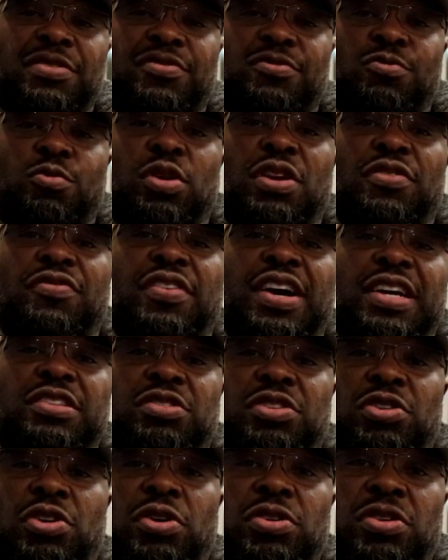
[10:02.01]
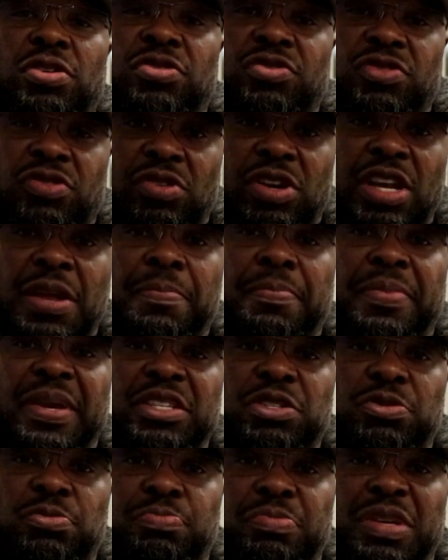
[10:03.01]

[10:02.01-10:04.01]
you've qualified to go to the Olympics